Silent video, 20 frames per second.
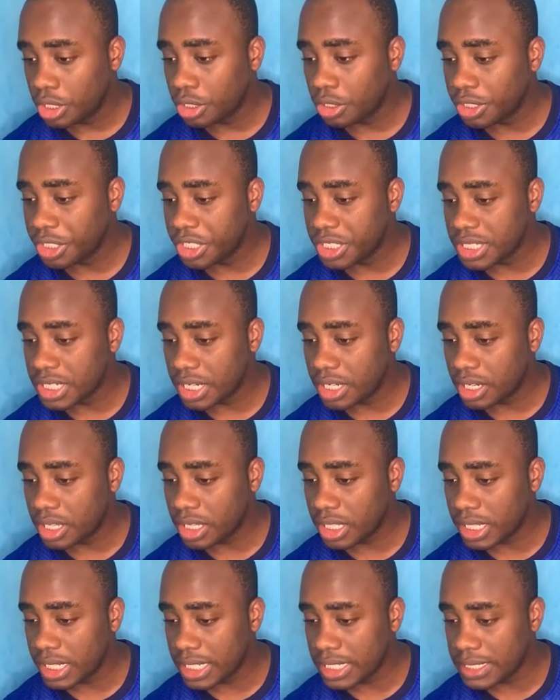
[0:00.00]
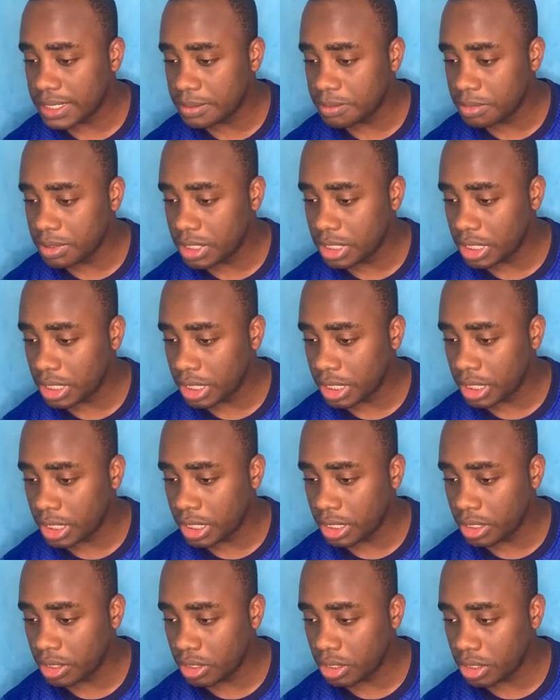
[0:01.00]
Now here's another S B
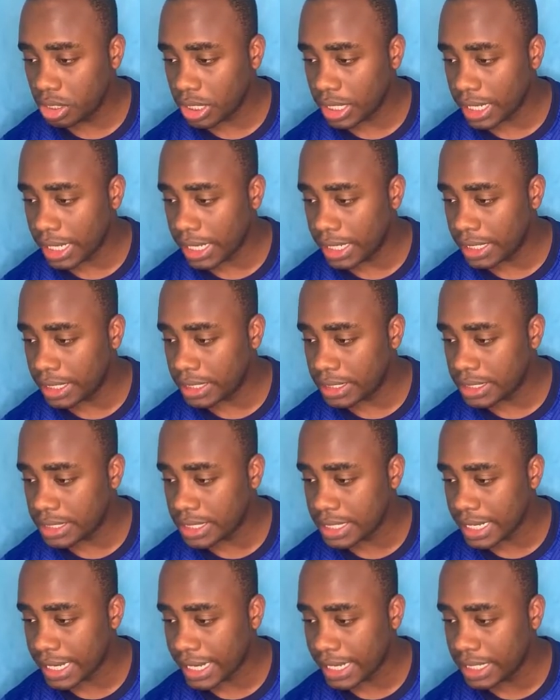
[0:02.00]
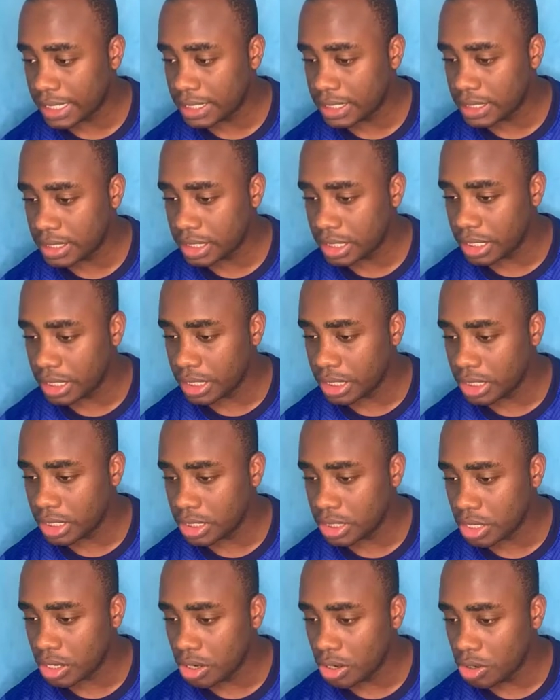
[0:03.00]
A. And the title
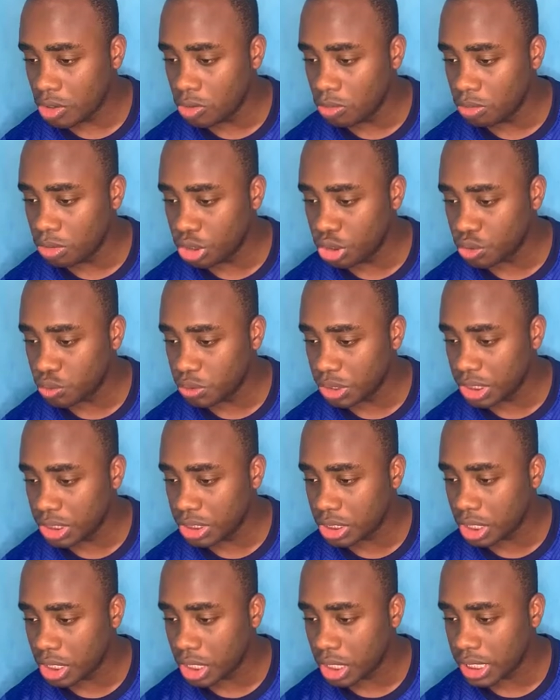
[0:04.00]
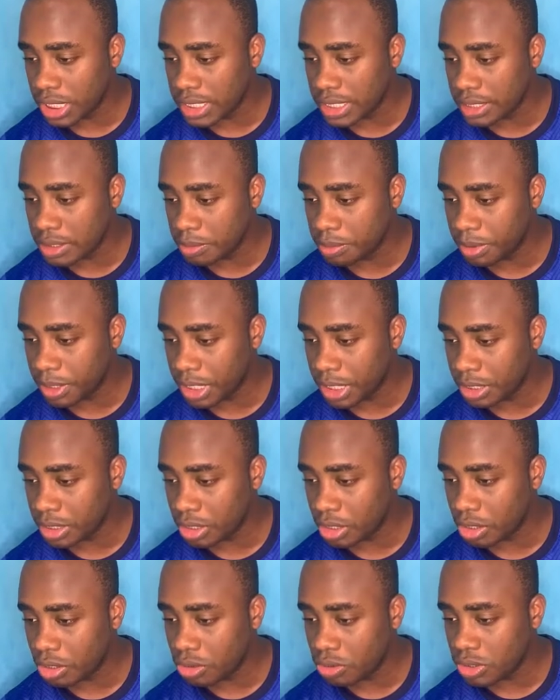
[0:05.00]
is, how much will it cost to paint
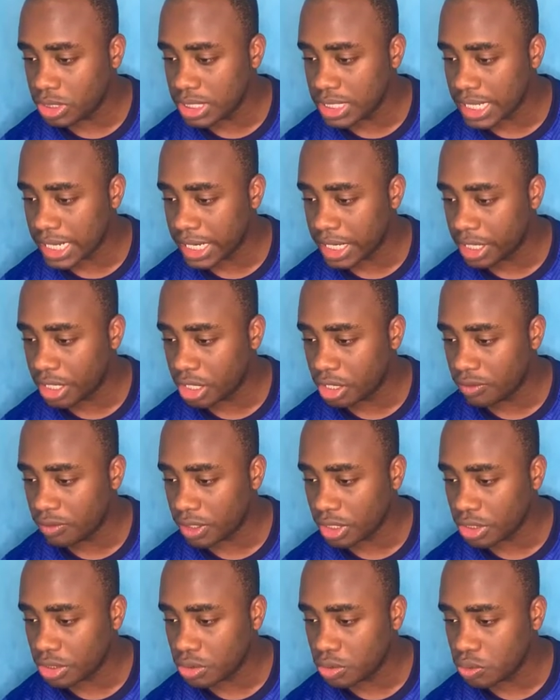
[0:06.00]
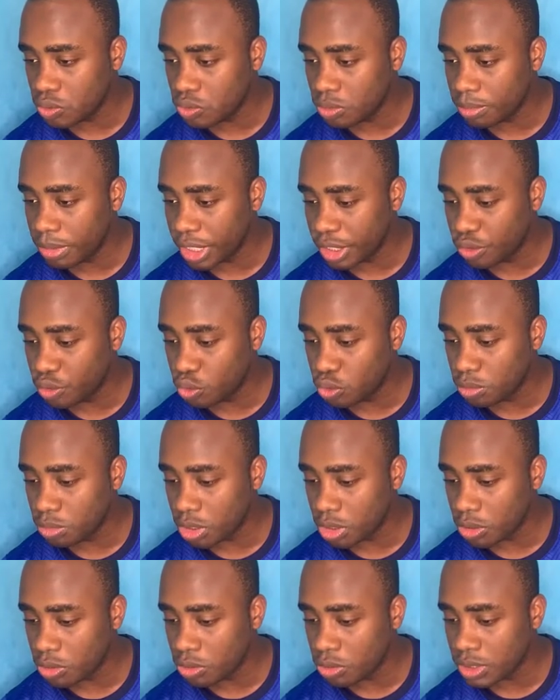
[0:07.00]
the outside of a two-bedroom
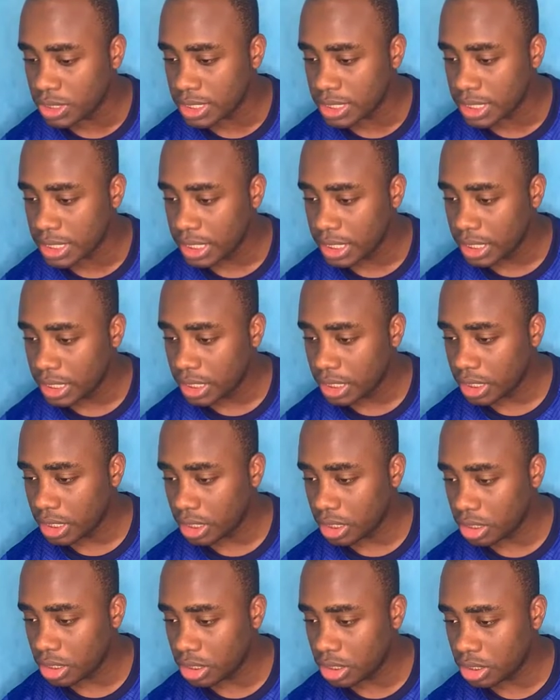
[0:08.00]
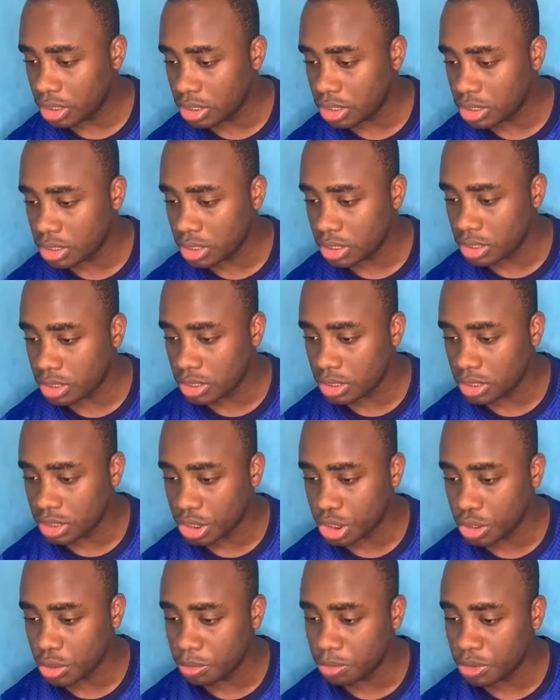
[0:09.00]
house in
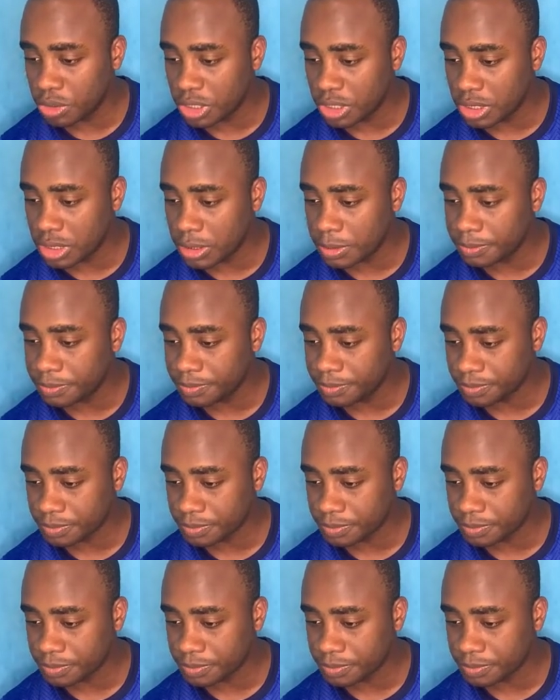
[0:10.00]
such community?